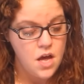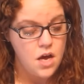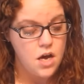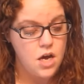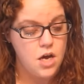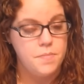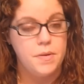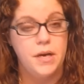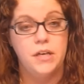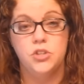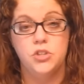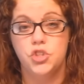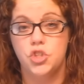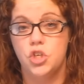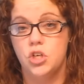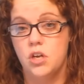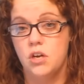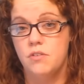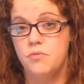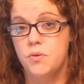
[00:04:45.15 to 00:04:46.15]
Um, I'll
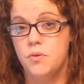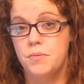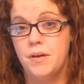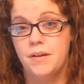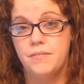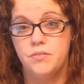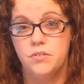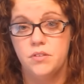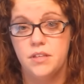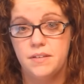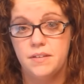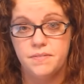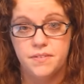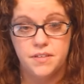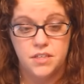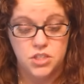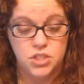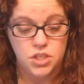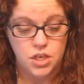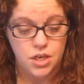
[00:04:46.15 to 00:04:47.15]
start off with my fully
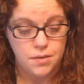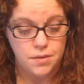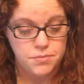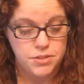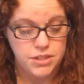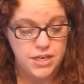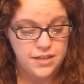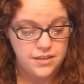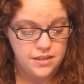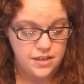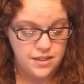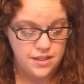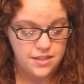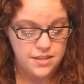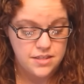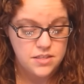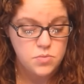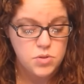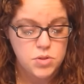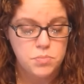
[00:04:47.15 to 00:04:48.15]
finished object.
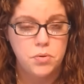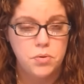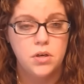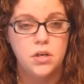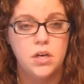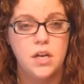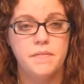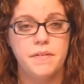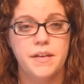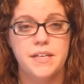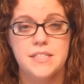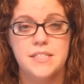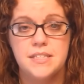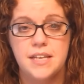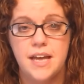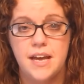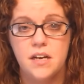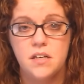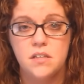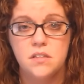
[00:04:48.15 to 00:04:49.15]
This was part of a
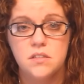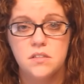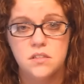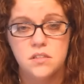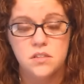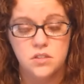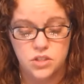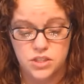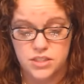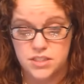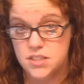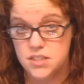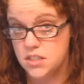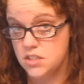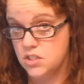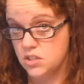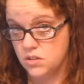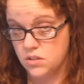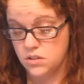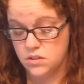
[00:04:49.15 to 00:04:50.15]
SAL or a
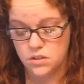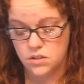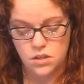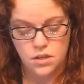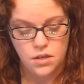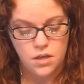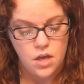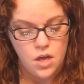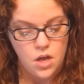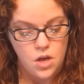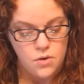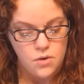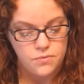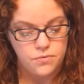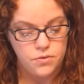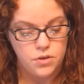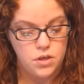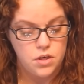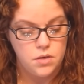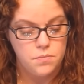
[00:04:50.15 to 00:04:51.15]
stitch along
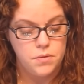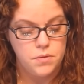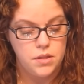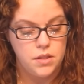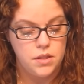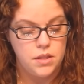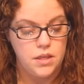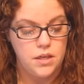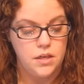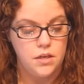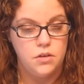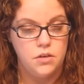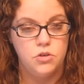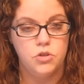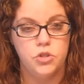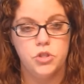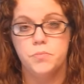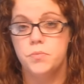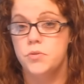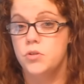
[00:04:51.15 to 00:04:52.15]
from the
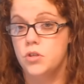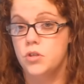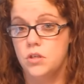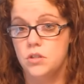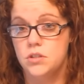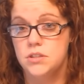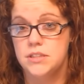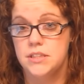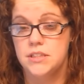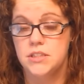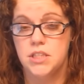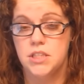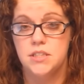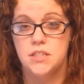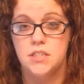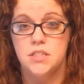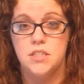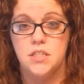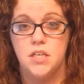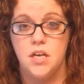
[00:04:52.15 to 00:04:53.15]
group Cross Stitch and
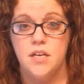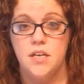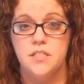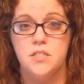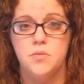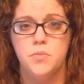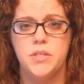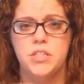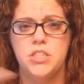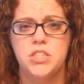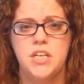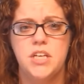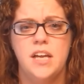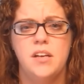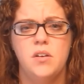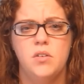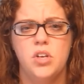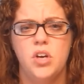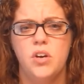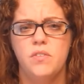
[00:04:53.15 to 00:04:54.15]
Discuss, which I
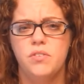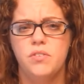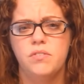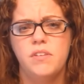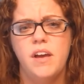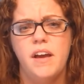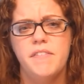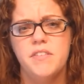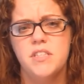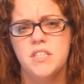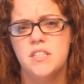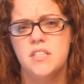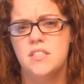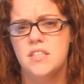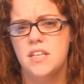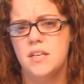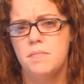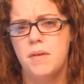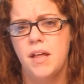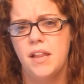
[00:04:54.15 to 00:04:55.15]
don't know if you guys have
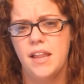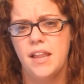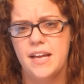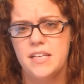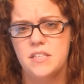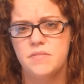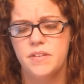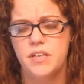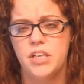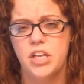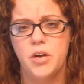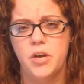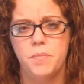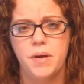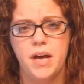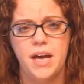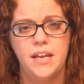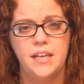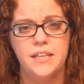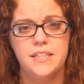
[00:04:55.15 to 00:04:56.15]
seen my last video,
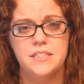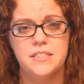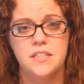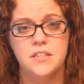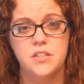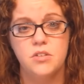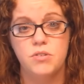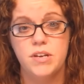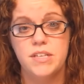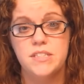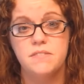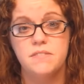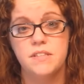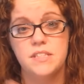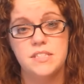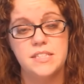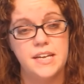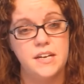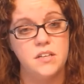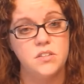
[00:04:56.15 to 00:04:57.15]
but I listed the rest of the
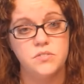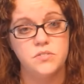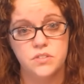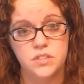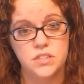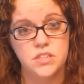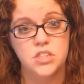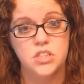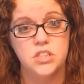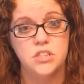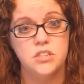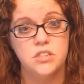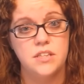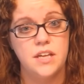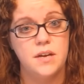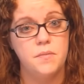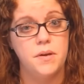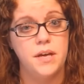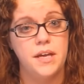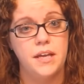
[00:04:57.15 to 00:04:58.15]
styles for this year.
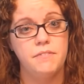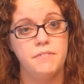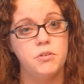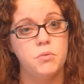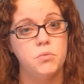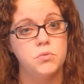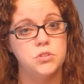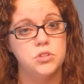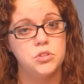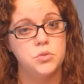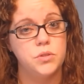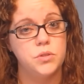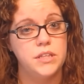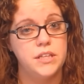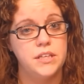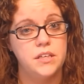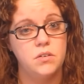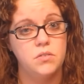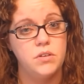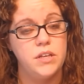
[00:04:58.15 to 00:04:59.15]
That way, if you want to join
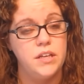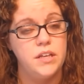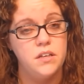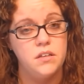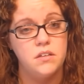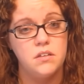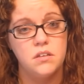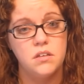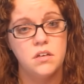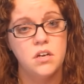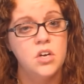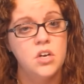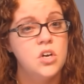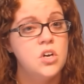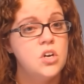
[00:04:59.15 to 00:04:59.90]
in on here